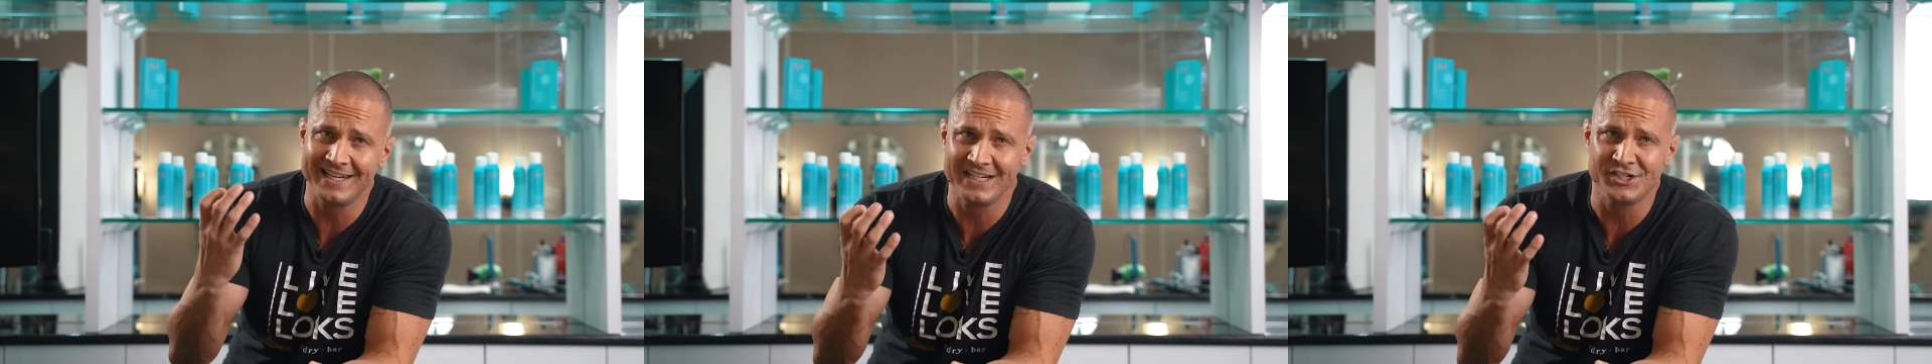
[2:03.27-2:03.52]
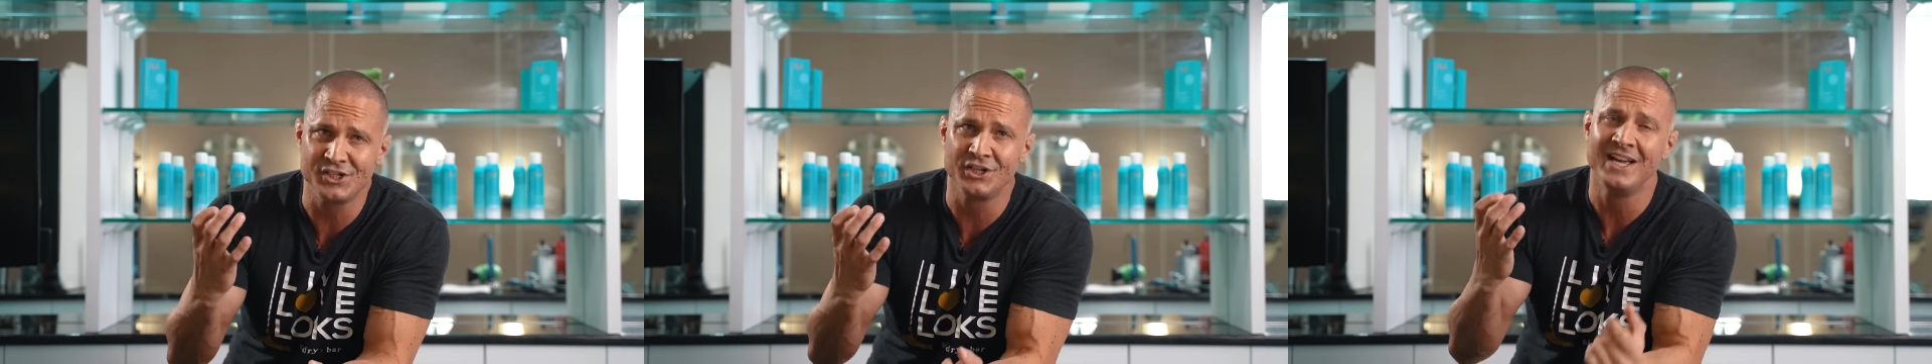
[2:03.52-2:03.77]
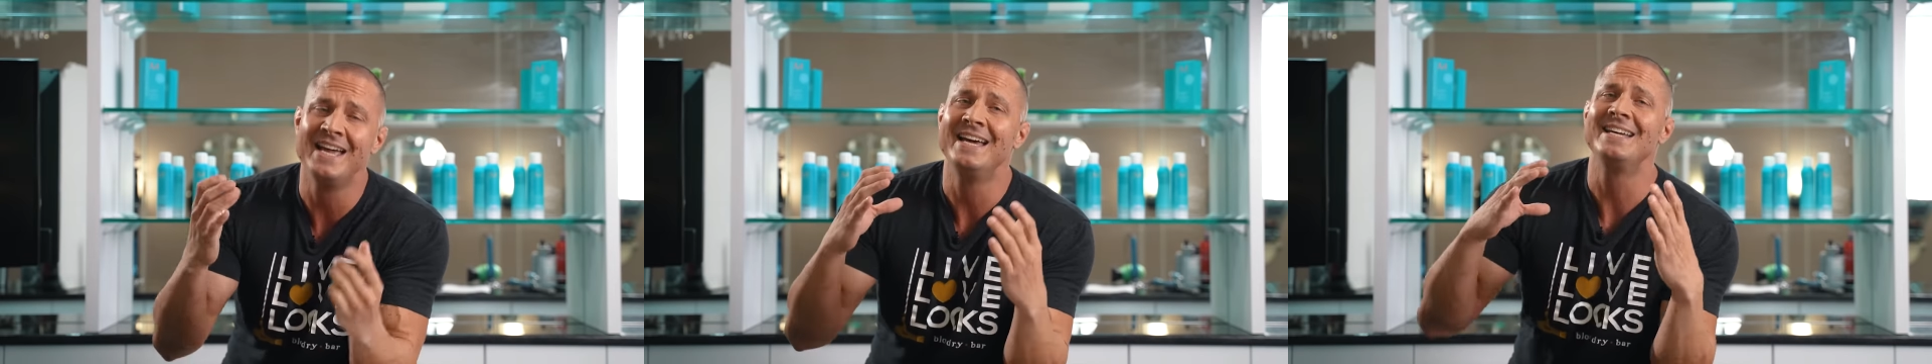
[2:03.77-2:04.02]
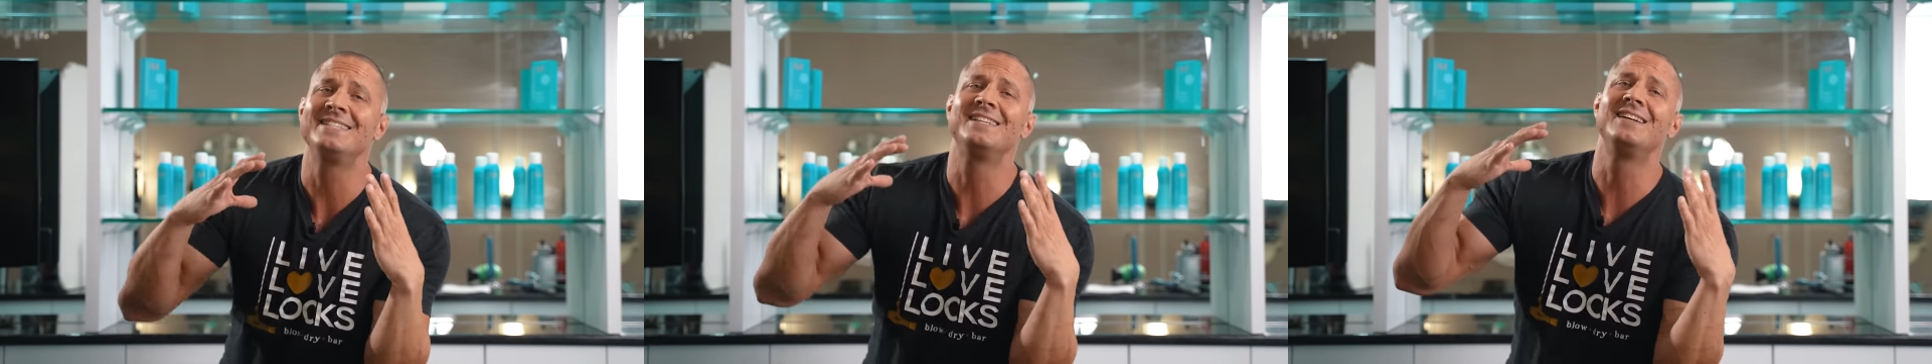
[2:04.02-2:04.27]
conditioner
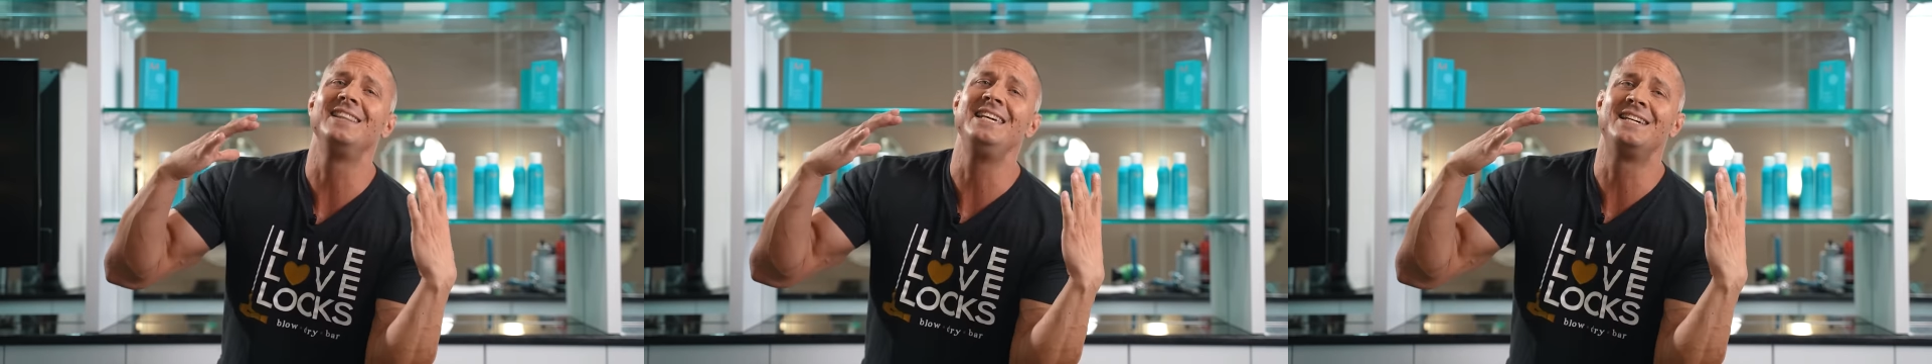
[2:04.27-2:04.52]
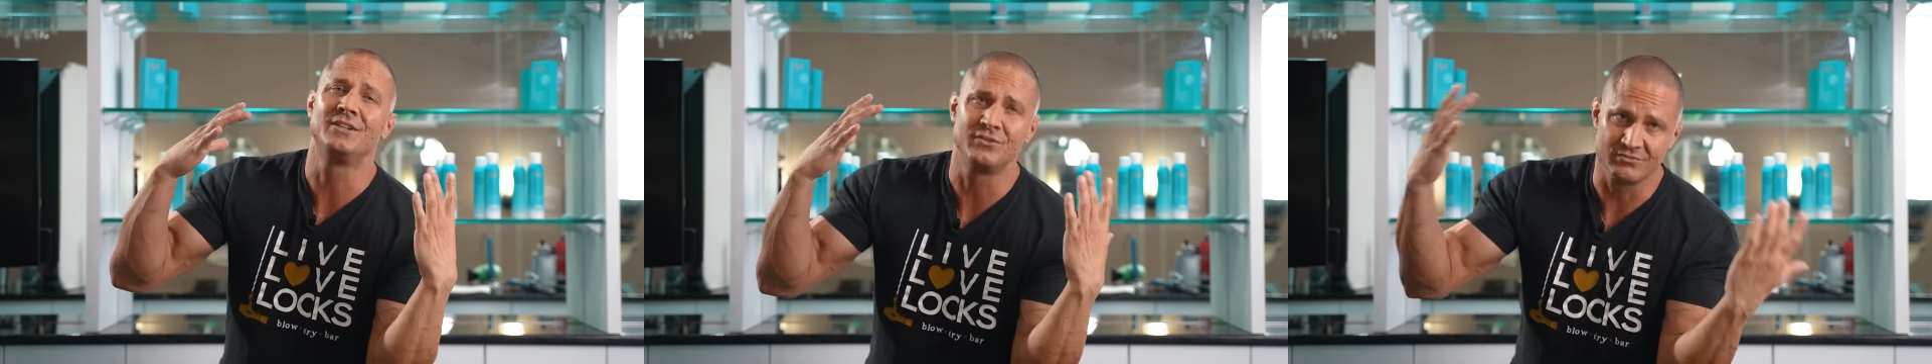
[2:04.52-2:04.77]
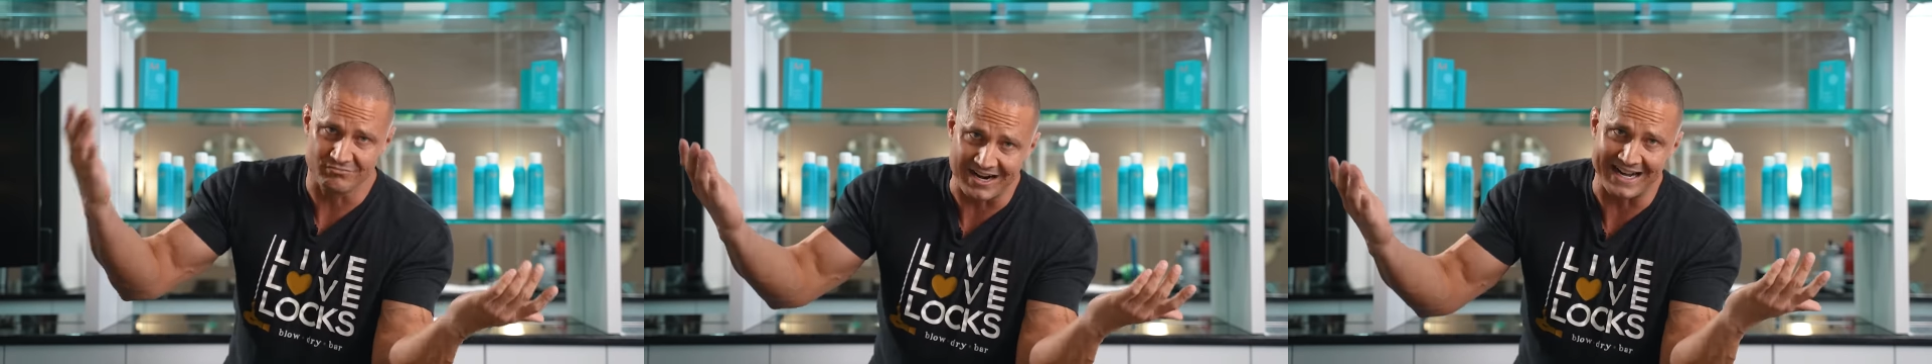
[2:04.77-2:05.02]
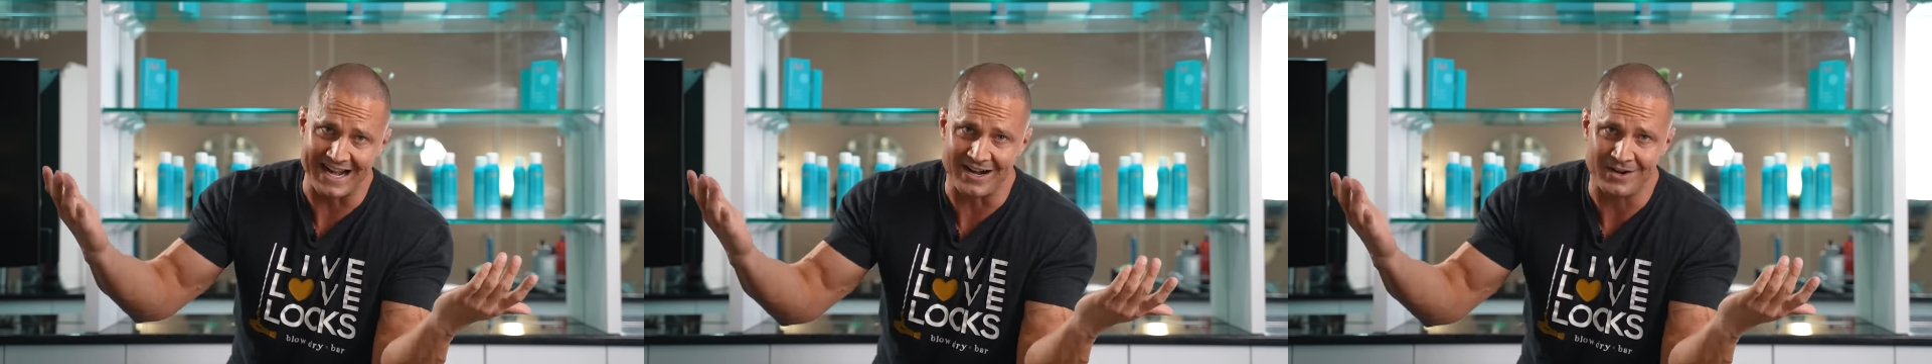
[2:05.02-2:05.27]
is gonna leak right